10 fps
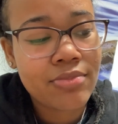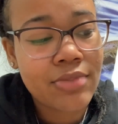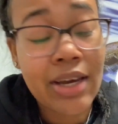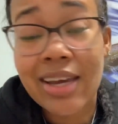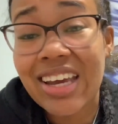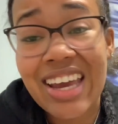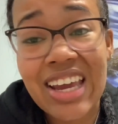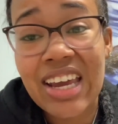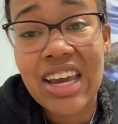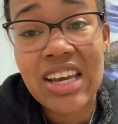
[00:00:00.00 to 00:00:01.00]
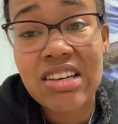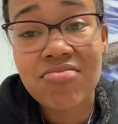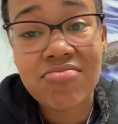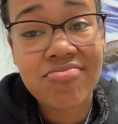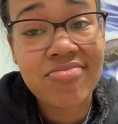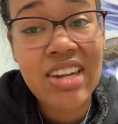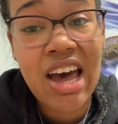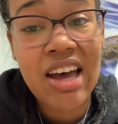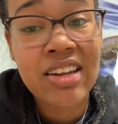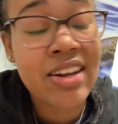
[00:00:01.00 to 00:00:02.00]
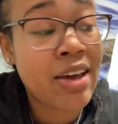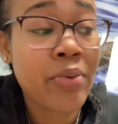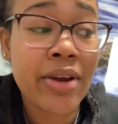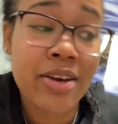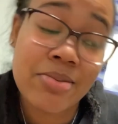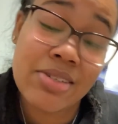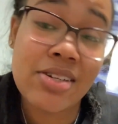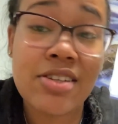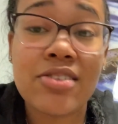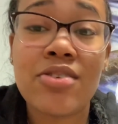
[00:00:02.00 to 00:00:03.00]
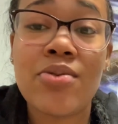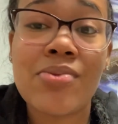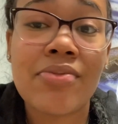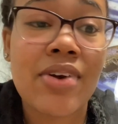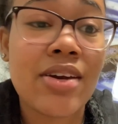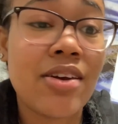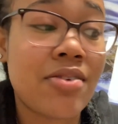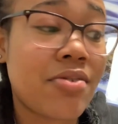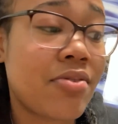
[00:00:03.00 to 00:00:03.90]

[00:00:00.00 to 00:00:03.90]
I ain't gang gang. Nah, nah, when it comes to this little one right here.